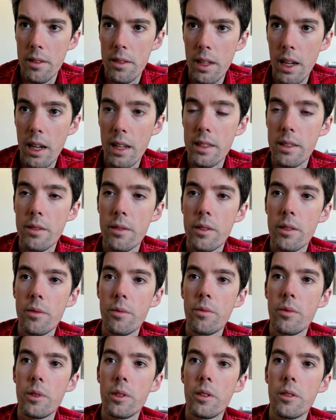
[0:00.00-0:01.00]
Ah, some,
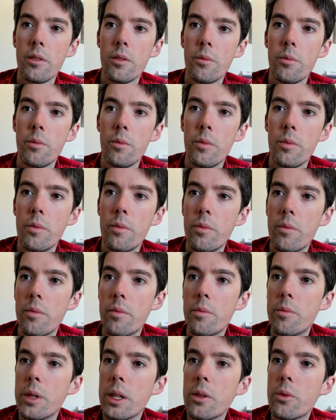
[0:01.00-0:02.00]
some uh,
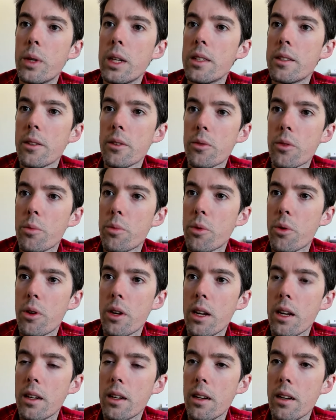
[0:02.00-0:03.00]
Big Weasel
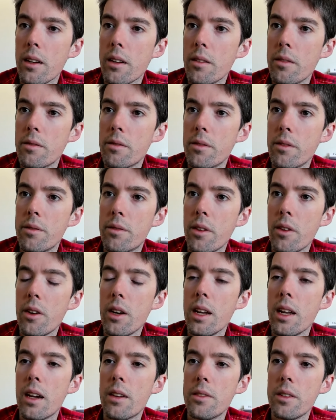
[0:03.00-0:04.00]
reporting uh,
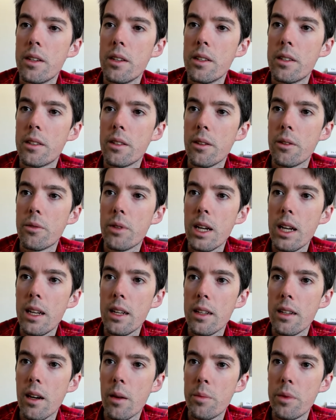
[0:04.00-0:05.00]
very heavy snow
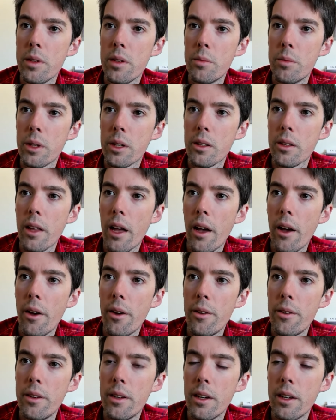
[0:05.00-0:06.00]
rate up in
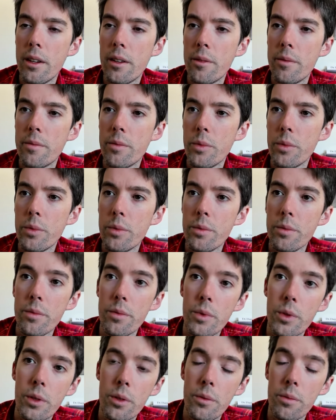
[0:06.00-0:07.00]
McCloud. Um,
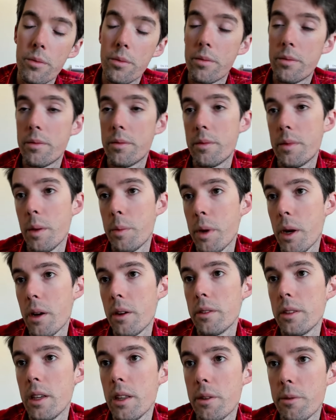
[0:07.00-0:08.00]

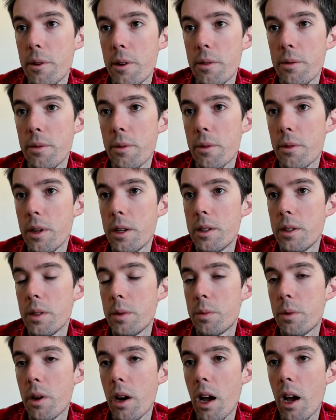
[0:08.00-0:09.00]
apparently three to four inches
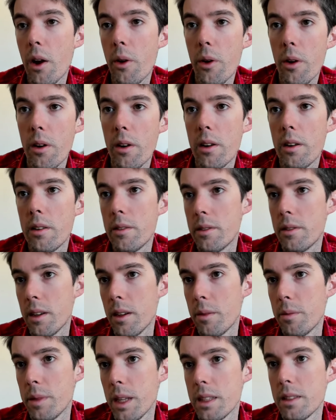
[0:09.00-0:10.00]
per hour.
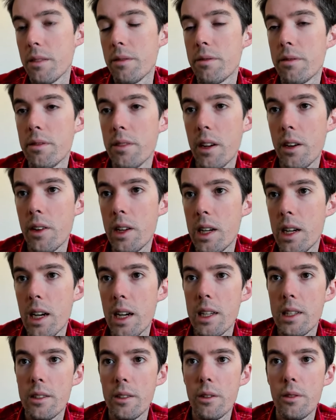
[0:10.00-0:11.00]
Um, that's a very
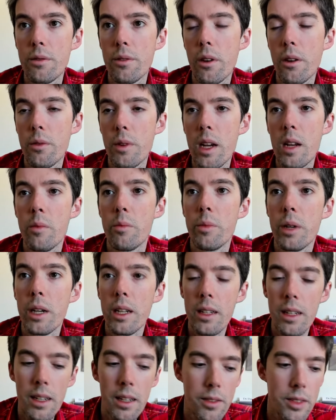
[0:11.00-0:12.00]
high snowfall rate,
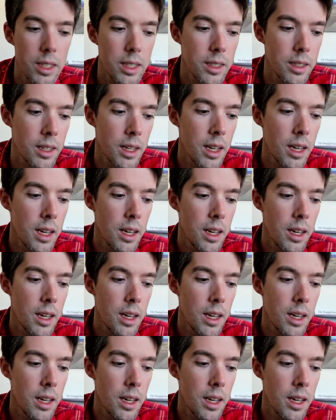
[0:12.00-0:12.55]
but given